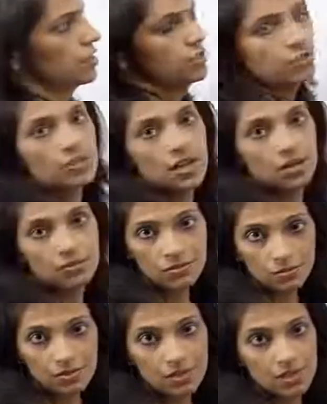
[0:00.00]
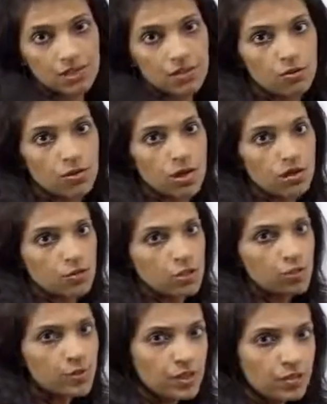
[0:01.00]
So now you say, okay, where
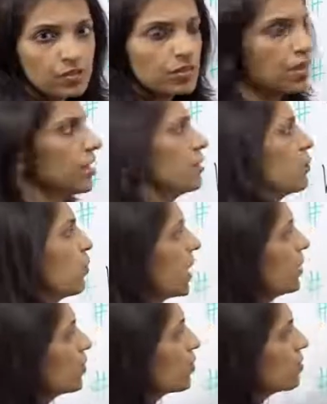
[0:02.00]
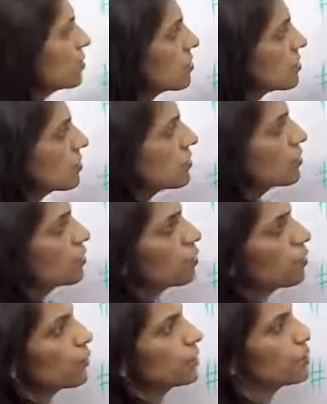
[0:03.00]
should we go tonight? Why don't
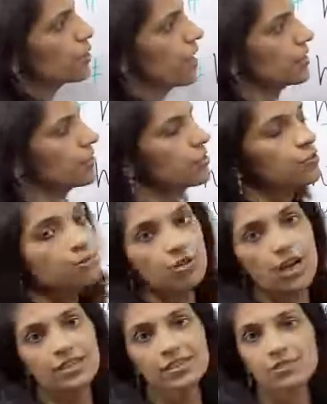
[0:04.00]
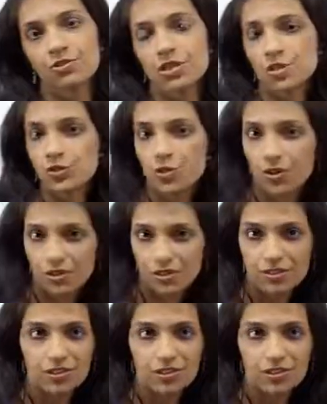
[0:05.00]
we try the new Chinese restaurant?